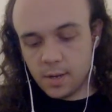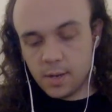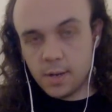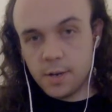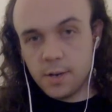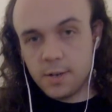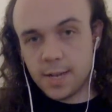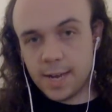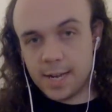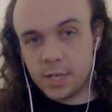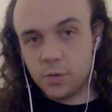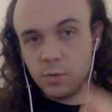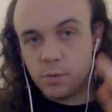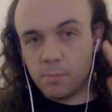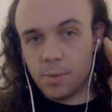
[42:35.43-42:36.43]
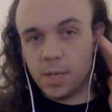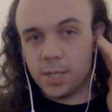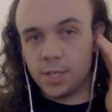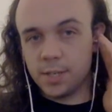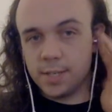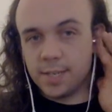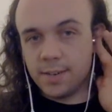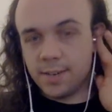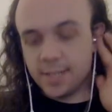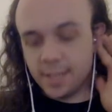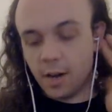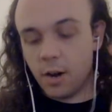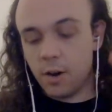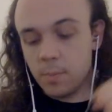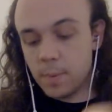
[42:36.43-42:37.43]
Use actual moss on Tyrion's.
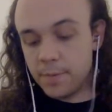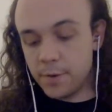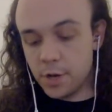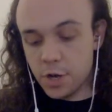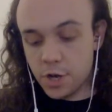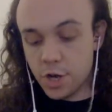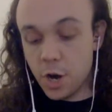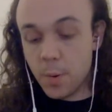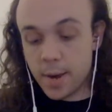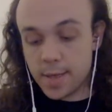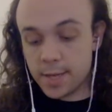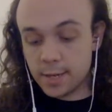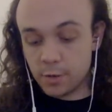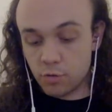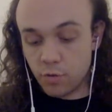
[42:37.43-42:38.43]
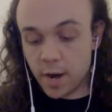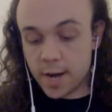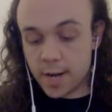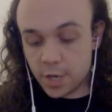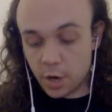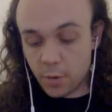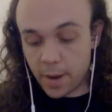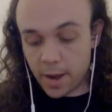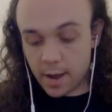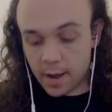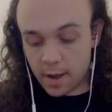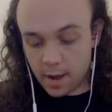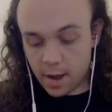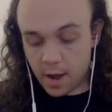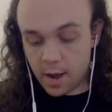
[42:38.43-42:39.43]
Oh, if you can do it, then great, do it.
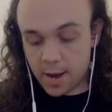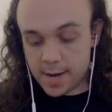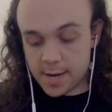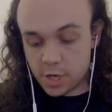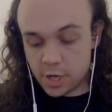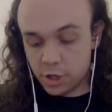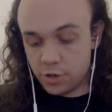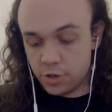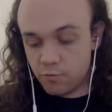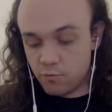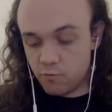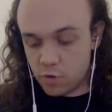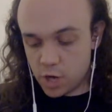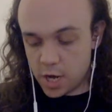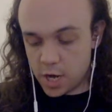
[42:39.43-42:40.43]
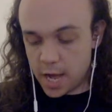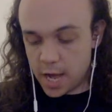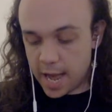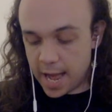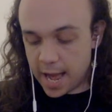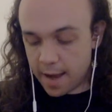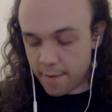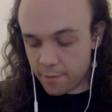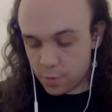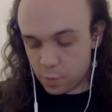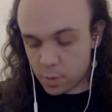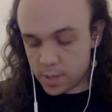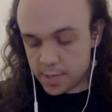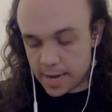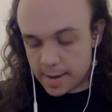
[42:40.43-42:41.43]
I just never
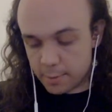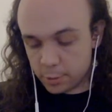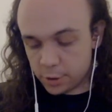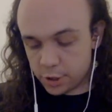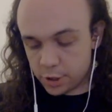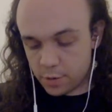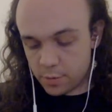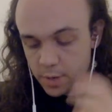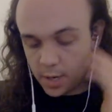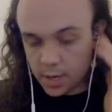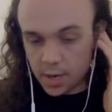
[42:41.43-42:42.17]
was able to.